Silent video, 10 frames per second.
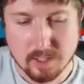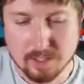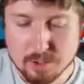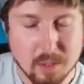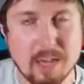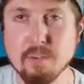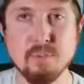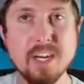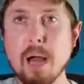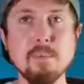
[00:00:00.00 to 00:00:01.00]
And then you'll have a
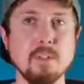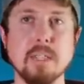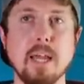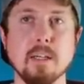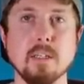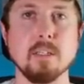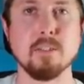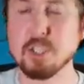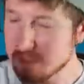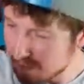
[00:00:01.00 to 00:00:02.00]
phenomenal day.
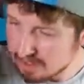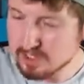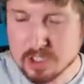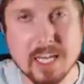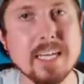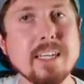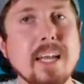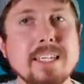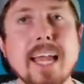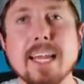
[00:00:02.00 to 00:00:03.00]
Just take it
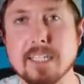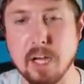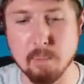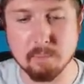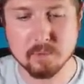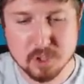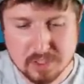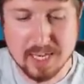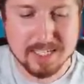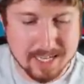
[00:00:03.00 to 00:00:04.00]
a day at a time.
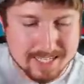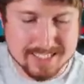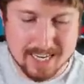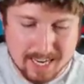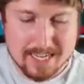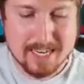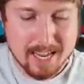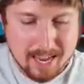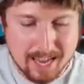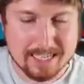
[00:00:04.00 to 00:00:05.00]
Just take it a
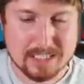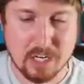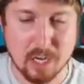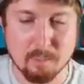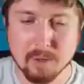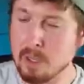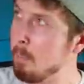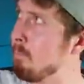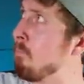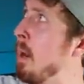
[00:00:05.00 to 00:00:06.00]
day at a time.
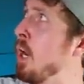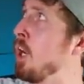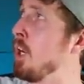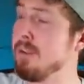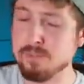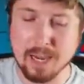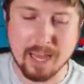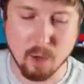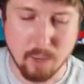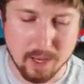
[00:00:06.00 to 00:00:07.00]
Bird,
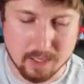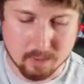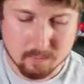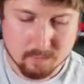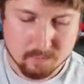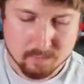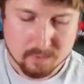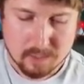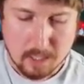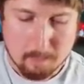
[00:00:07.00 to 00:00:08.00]
fly away.
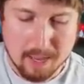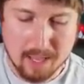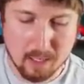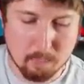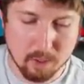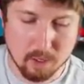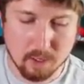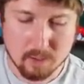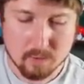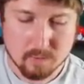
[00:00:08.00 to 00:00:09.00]

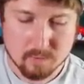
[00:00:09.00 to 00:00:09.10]
Pelipper.